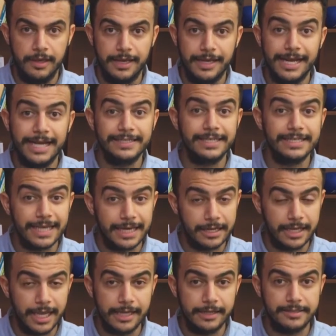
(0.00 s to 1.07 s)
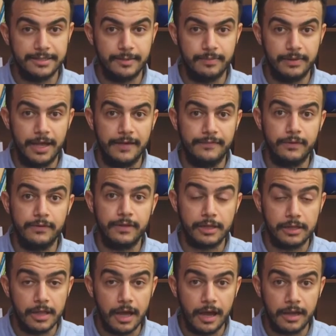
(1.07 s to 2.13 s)
It has a dedicated supply for the
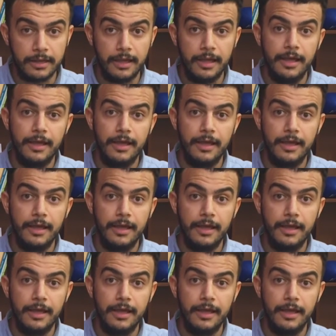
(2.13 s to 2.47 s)
clock